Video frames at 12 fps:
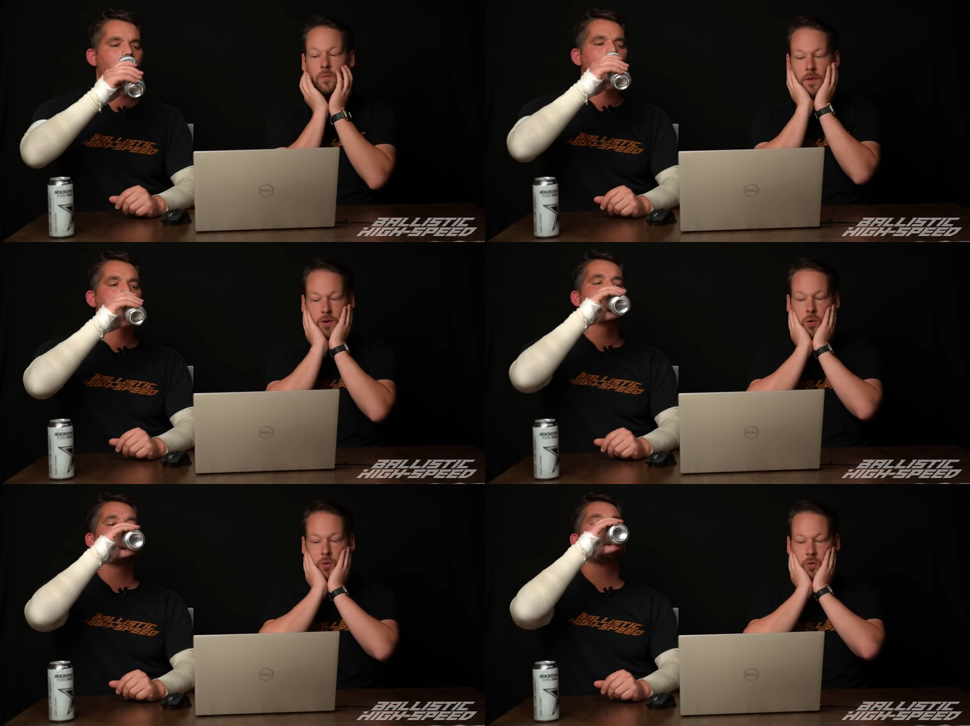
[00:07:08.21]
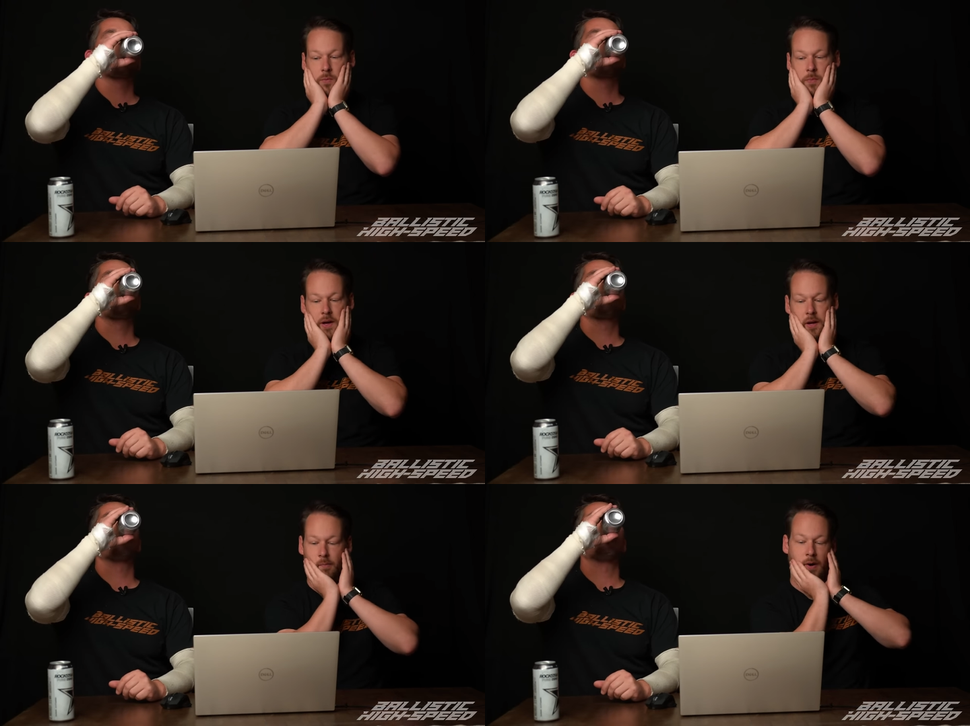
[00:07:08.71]
Speaker 1: the whole
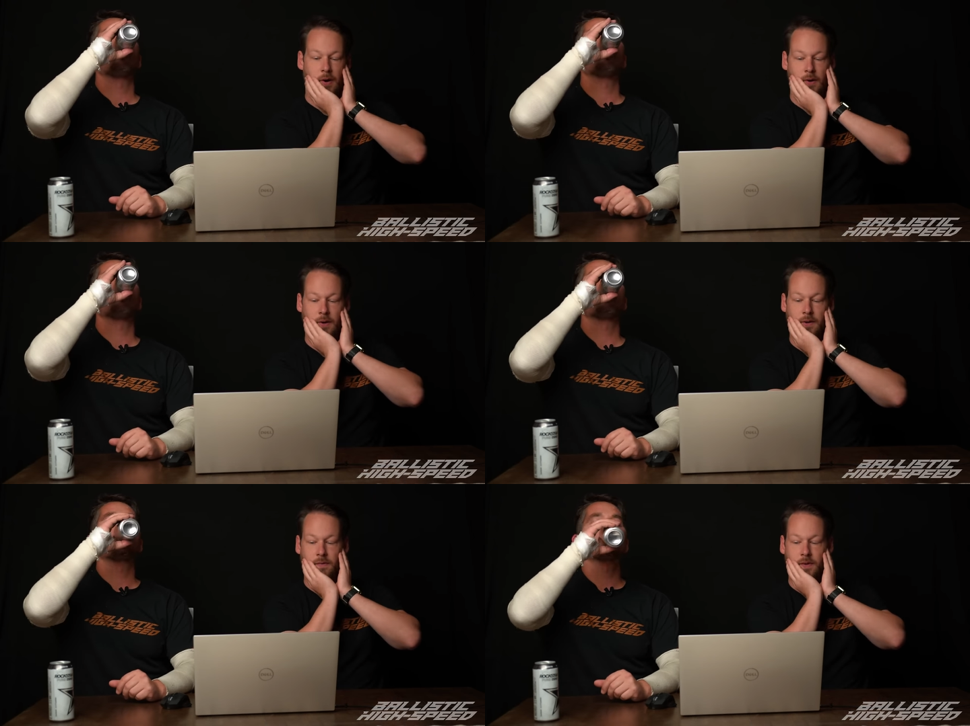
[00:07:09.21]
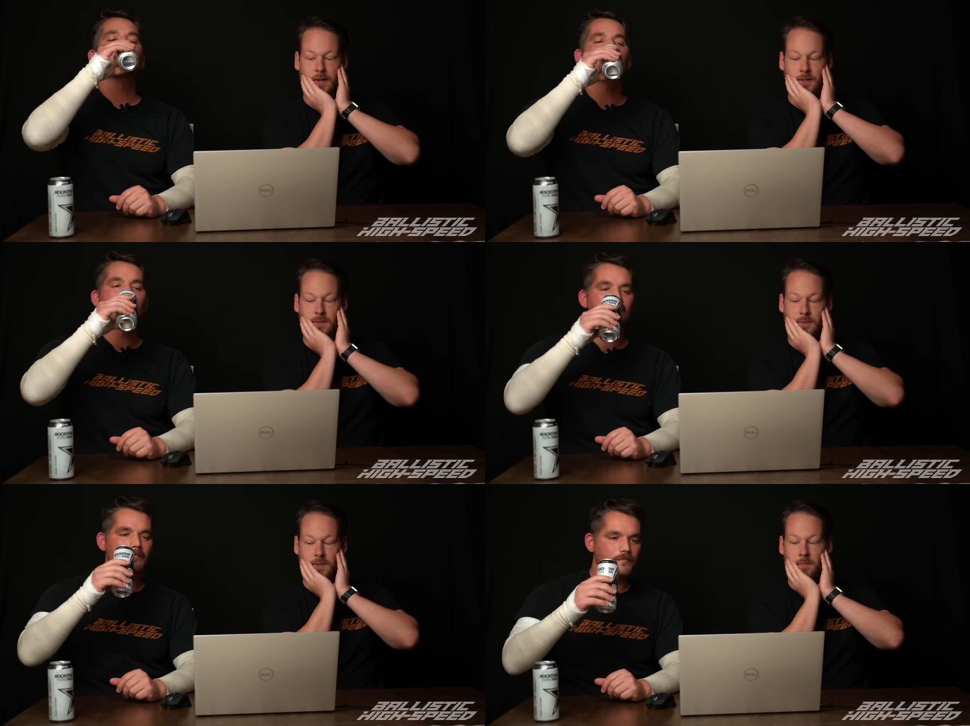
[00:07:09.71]
bottom part of your face
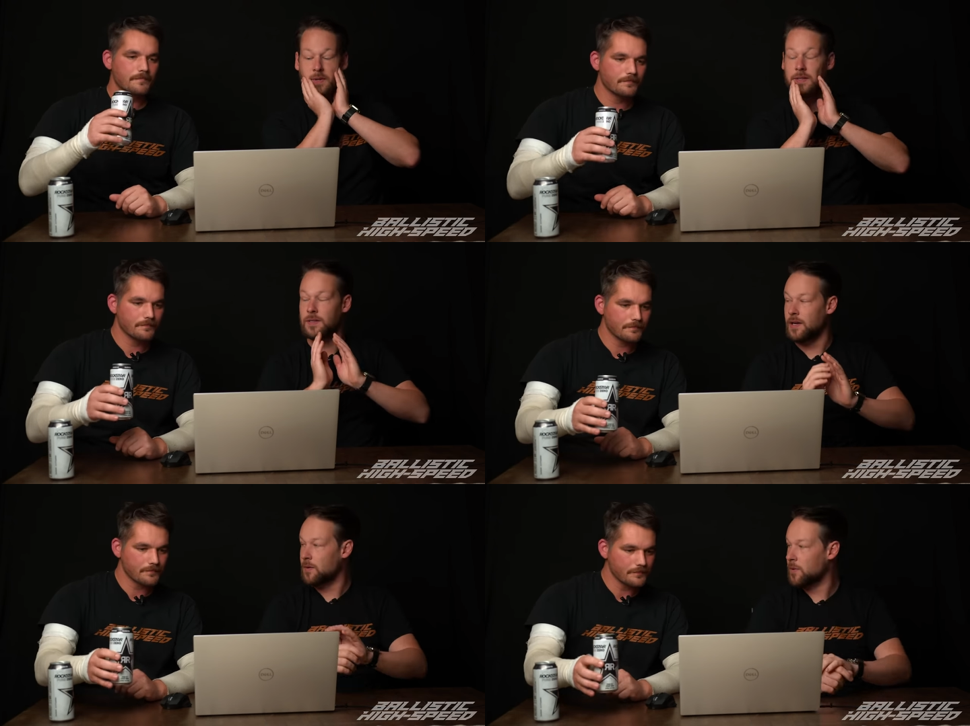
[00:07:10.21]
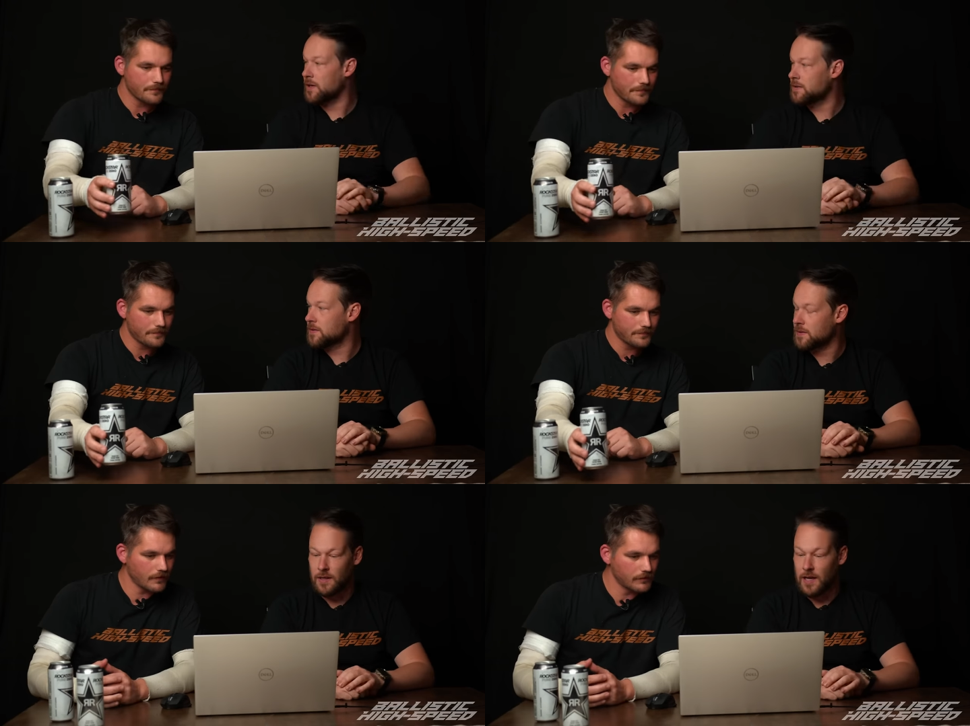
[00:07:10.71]
was a bit sideways